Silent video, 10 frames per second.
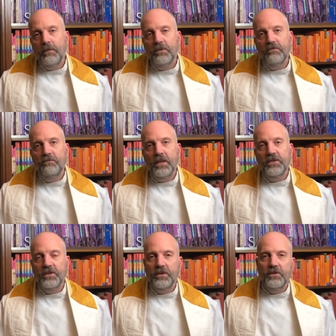couple of
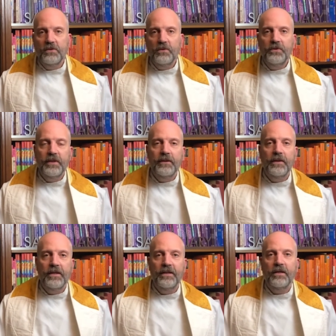months consulting
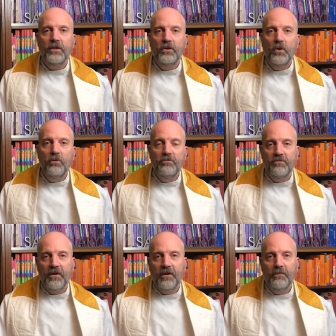on a goat
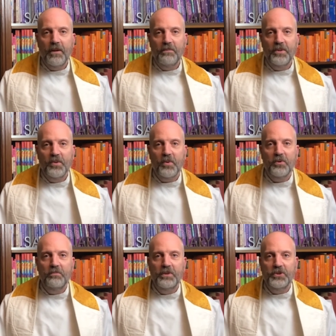farm up in
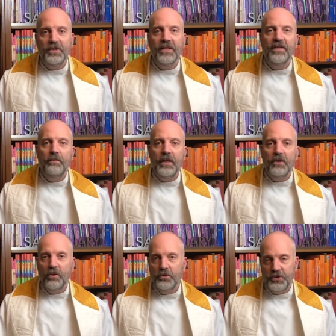northern Michigan. They make
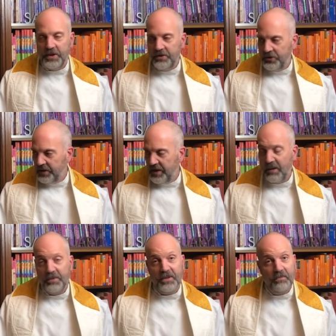goat cheese. She's
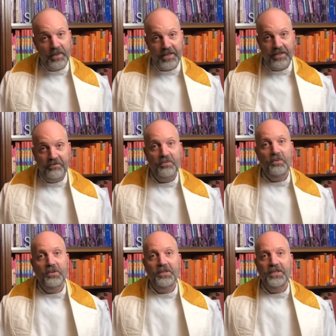helping them make it even
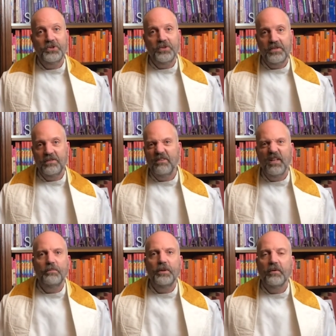more delicious,
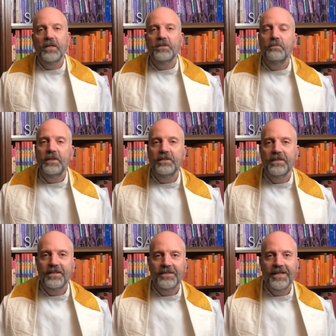developing recipes,
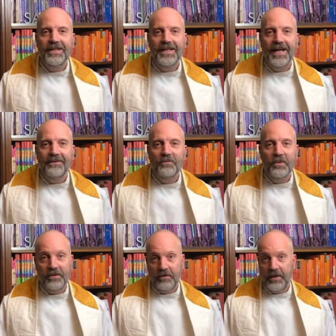things like that.
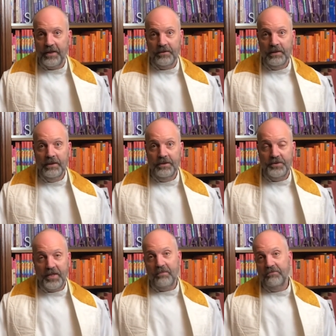What a great
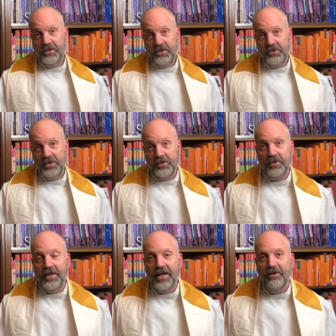job for your sister
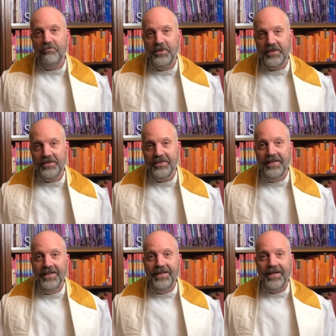to have because
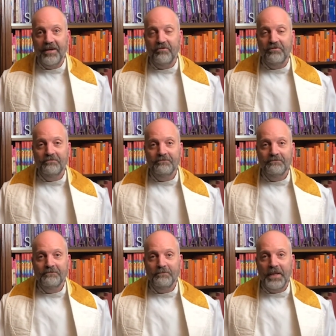I've
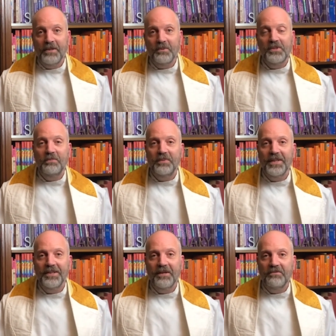been the
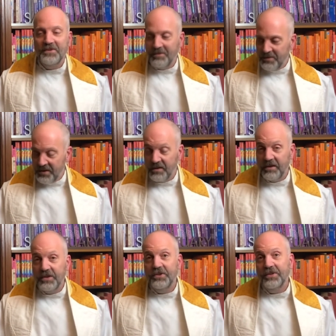recipient of some
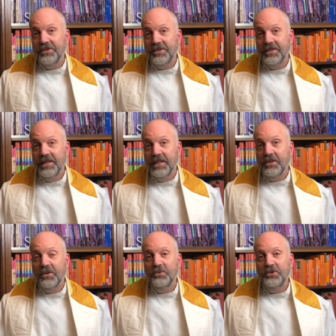delicious goat